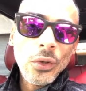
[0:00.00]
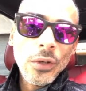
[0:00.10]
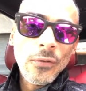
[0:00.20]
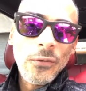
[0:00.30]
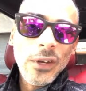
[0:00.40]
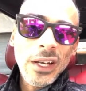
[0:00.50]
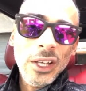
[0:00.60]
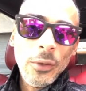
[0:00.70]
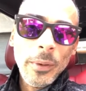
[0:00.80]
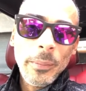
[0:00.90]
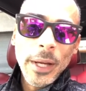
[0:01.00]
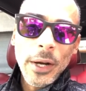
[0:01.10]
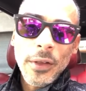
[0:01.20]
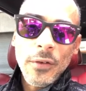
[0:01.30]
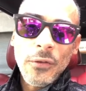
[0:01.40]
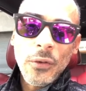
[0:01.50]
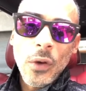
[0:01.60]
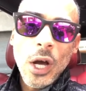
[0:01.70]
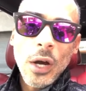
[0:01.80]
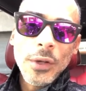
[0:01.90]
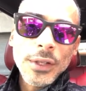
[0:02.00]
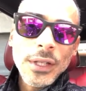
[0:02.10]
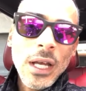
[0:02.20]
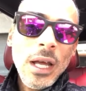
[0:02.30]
can fit a little bit better than Ferraris.